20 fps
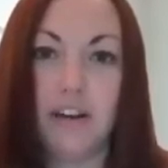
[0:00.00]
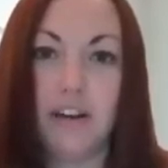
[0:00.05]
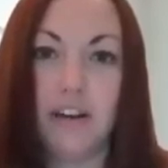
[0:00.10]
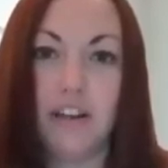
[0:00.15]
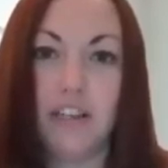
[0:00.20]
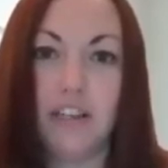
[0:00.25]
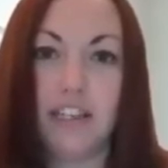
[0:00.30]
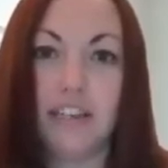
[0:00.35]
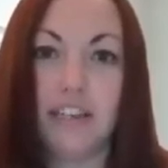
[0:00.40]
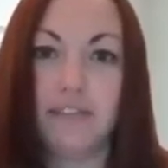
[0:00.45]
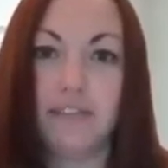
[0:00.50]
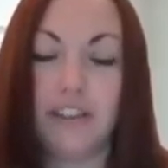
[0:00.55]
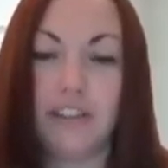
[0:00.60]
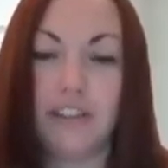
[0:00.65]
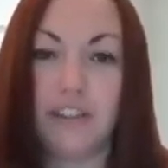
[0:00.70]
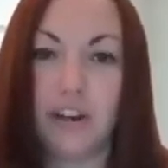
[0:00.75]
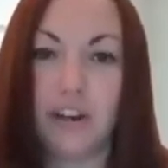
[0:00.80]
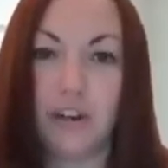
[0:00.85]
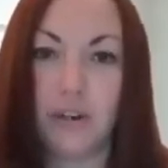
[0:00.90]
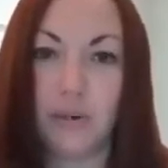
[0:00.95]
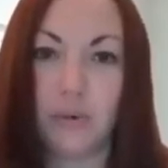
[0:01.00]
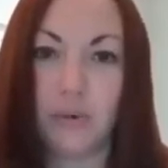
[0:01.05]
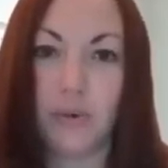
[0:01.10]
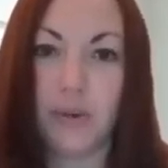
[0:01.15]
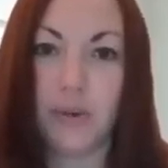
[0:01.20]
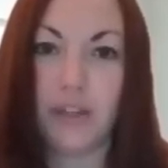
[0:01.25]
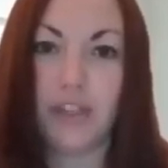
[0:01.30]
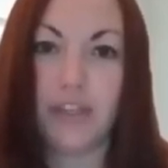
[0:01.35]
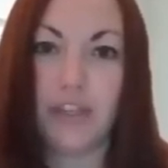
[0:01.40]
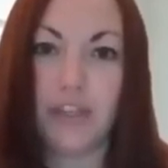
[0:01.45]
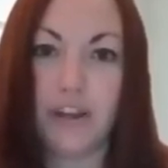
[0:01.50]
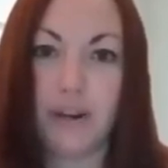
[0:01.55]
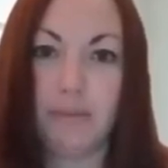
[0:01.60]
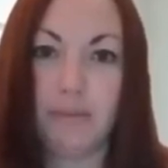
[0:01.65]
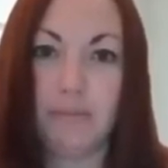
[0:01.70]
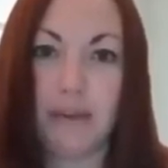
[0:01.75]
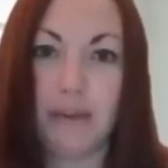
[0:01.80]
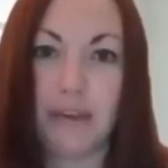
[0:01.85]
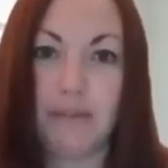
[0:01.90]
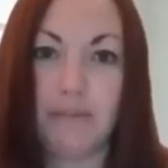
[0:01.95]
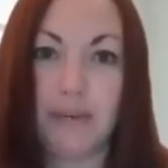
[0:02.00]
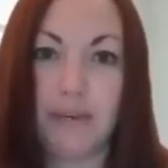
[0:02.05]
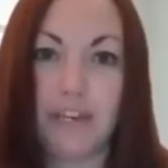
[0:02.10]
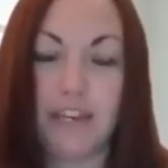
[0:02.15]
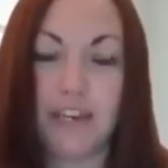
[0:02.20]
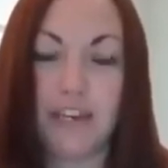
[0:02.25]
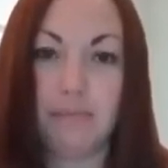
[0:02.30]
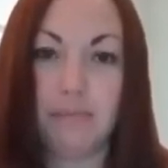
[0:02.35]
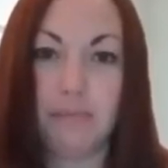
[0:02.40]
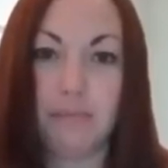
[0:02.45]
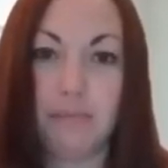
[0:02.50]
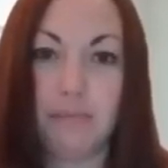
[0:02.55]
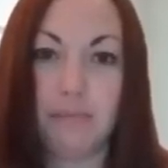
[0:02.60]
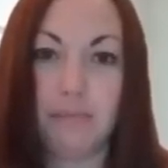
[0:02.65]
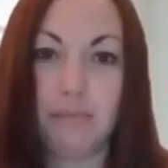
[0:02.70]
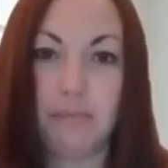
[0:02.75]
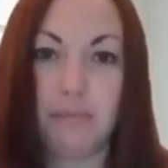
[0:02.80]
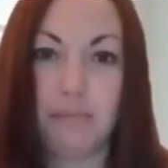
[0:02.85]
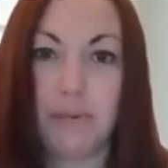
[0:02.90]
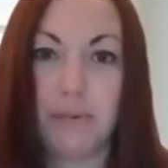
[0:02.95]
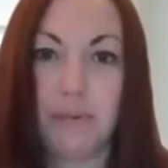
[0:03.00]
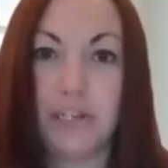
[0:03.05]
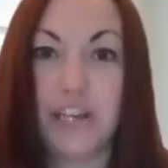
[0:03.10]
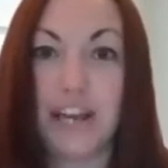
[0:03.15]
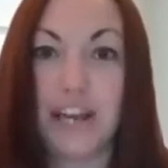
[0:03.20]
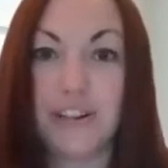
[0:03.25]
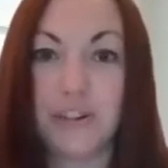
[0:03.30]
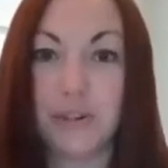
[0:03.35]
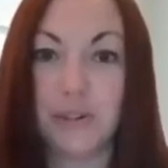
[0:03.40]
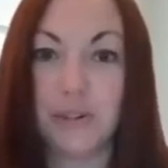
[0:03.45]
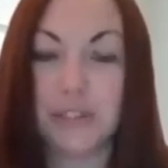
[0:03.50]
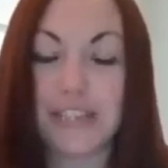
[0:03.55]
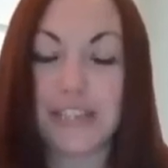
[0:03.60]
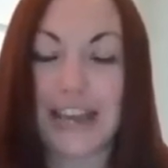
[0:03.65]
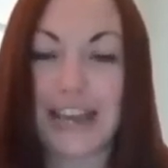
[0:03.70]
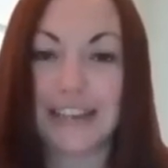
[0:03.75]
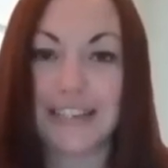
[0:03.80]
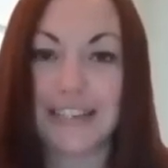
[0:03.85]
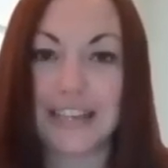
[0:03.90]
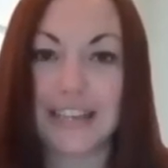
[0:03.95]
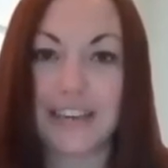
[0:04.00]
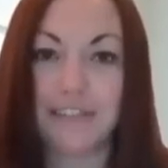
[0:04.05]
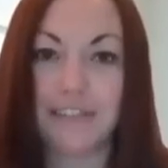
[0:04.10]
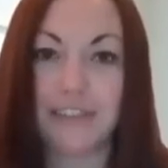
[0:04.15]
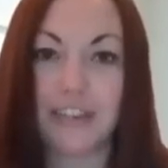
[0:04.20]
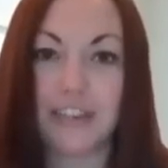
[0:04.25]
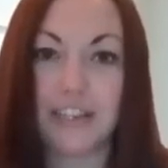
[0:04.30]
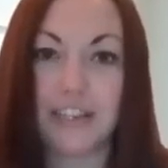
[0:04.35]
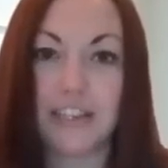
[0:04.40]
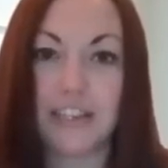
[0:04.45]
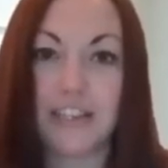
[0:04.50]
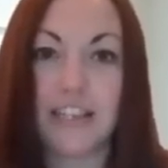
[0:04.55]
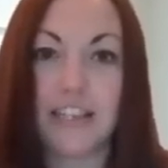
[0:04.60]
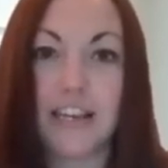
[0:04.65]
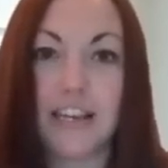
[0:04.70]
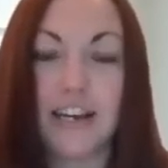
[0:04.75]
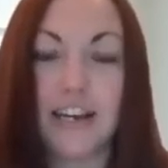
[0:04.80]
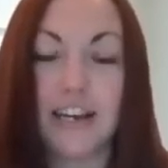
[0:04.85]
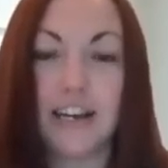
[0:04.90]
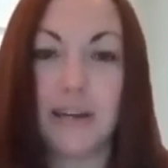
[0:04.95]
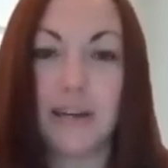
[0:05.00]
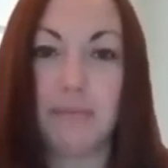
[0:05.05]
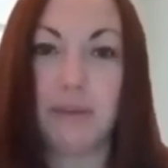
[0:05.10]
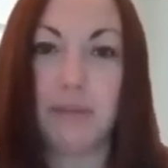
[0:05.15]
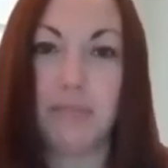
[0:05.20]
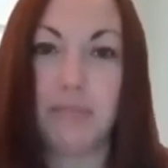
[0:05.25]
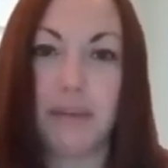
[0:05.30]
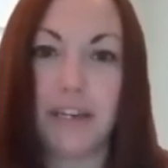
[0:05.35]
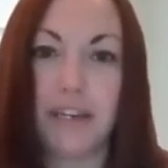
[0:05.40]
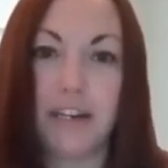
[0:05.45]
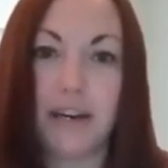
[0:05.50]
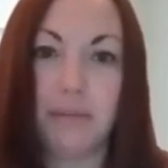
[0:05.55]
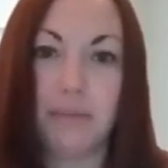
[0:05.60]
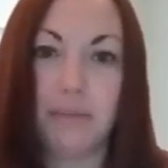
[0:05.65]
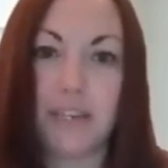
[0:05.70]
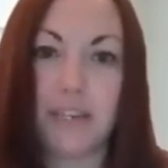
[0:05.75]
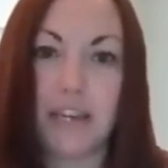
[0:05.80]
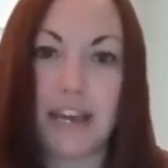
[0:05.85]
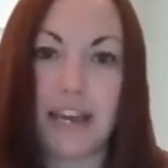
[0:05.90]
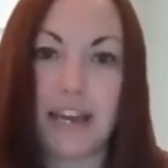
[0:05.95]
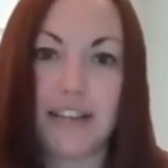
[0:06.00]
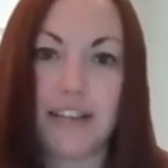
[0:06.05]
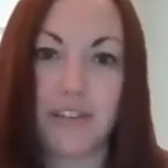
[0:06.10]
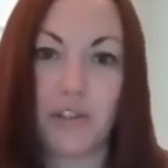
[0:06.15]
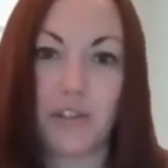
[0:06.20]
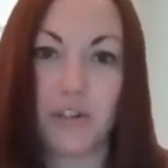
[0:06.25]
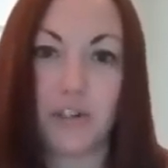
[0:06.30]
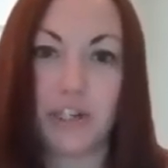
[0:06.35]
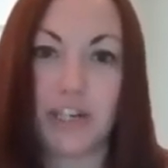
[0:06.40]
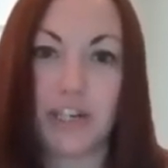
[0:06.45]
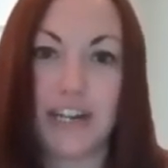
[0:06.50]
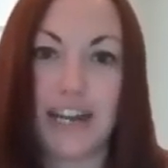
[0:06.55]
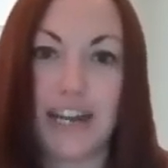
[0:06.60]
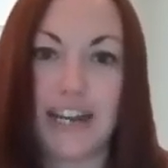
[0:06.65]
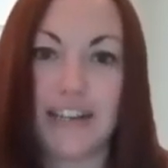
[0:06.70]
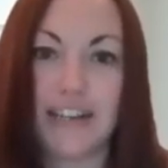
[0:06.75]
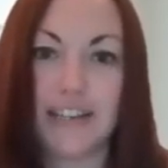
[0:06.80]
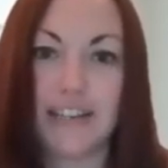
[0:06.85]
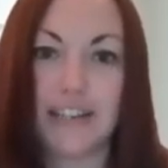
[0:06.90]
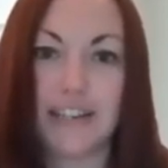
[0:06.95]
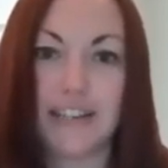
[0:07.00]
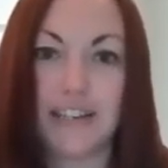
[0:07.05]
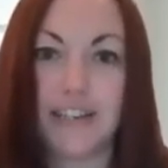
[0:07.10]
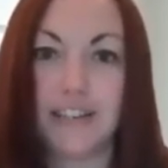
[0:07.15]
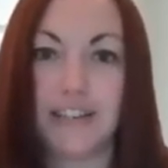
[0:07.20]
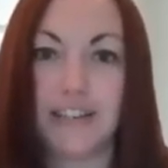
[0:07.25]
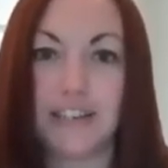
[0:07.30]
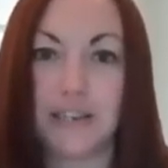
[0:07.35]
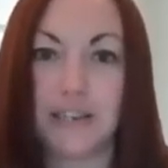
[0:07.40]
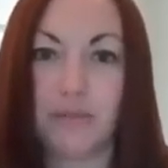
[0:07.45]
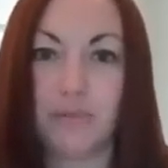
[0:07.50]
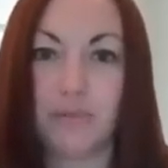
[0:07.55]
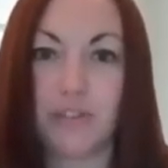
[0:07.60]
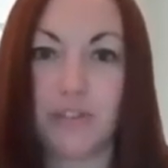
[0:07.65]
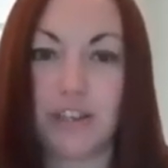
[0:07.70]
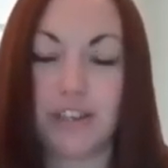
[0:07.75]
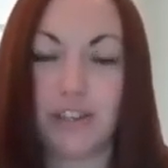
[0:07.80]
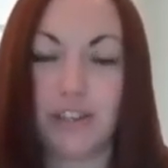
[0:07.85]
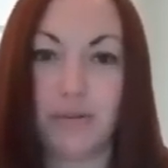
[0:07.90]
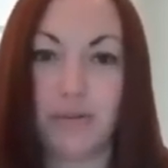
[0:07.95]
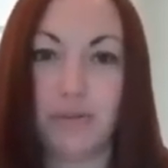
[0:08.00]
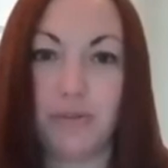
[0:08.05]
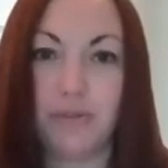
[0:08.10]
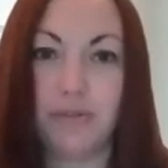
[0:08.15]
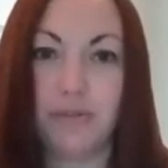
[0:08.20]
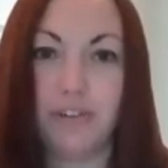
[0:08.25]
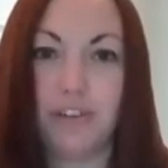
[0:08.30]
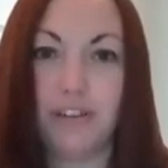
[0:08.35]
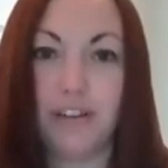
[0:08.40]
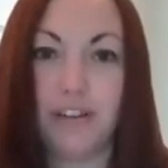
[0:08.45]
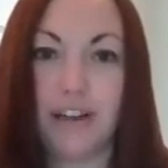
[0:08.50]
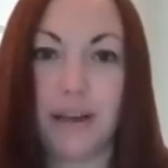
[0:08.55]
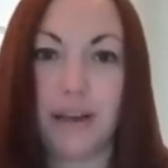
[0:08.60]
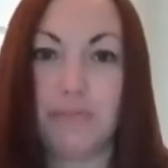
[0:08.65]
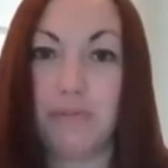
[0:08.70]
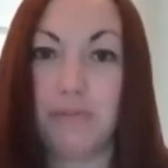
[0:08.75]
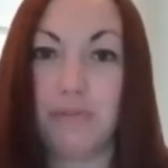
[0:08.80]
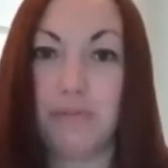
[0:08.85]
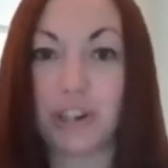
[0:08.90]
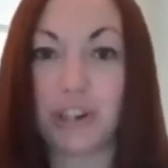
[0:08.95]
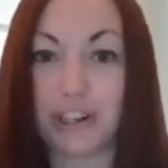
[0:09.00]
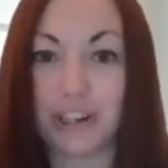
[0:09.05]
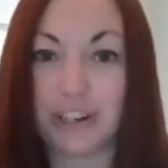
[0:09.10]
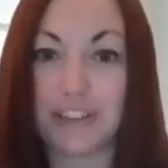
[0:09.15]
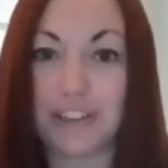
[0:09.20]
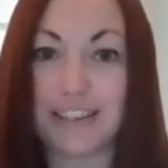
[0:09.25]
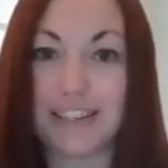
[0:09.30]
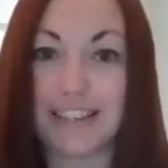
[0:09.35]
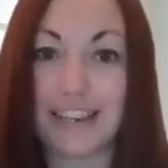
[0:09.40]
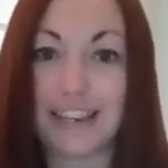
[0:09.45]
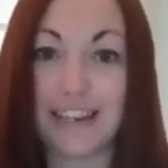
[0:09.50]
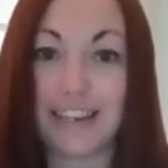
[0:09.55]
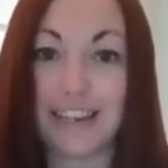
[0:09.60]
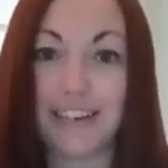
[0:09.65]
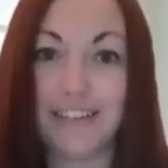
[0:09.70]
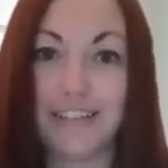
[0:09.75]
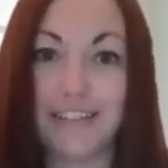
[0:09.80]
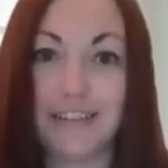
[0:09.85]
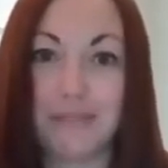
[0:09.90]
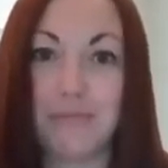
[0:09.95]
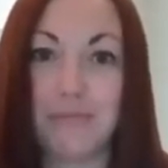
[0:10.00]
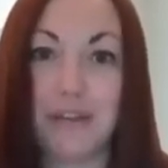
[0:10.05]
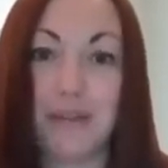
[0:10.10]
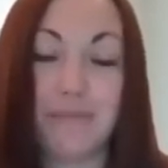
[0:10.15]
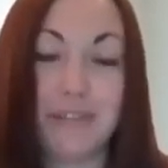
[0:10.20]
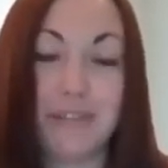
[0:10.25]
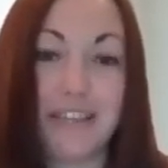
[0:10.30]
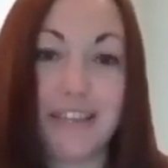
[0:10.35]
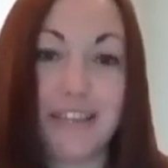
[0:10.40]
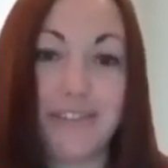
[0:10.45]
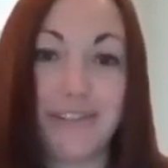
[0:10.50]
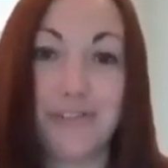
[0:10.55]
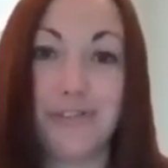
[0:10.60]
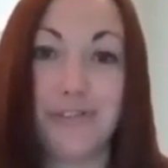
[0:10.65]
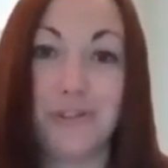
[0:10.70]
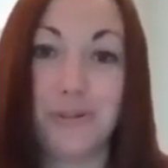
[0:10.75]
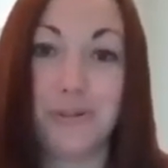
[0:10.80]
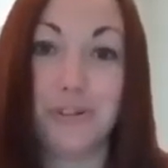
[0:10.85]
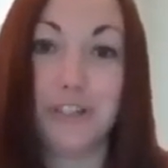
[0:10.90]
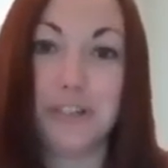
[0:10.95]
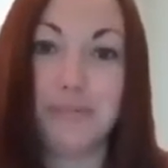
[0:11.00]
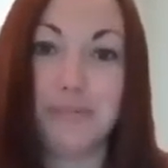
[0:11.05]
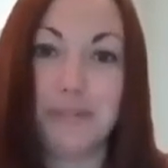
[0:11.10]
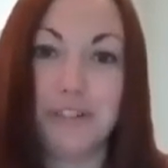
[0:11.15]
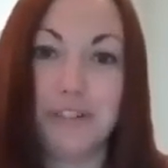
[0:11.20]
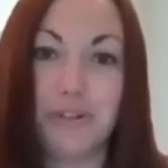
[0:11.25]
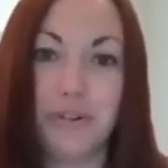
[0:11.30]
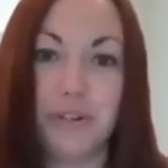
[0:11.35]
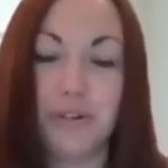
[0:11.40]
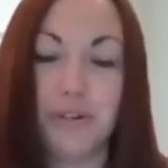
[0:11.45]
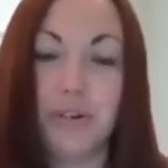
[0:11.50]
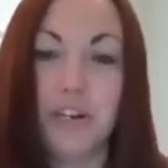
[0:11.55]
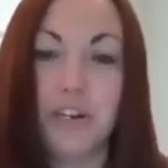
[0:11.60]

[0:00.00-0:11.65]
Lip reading: Even though there may be potential tax savings, it may not be as good as it seems. You've, I'm sure, heard the saying, sometimes things are too good to be true.